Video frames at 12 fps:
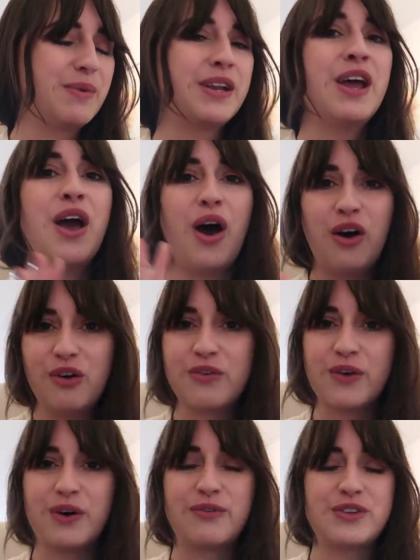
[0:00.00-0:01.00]
But
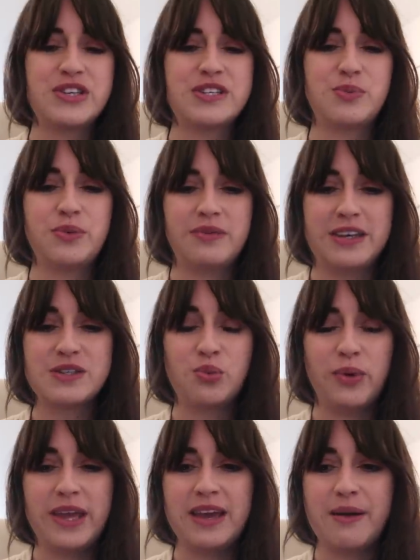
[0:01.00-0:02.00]
overall for just
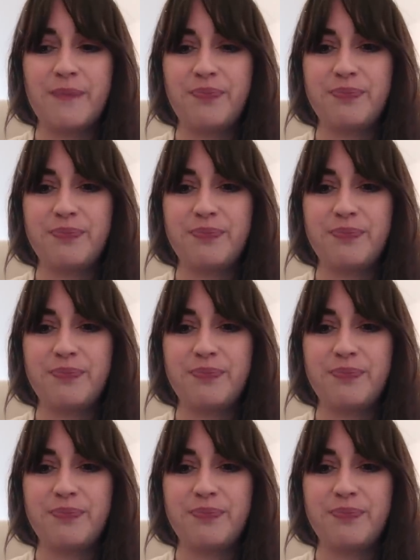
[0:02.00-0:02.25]
this week,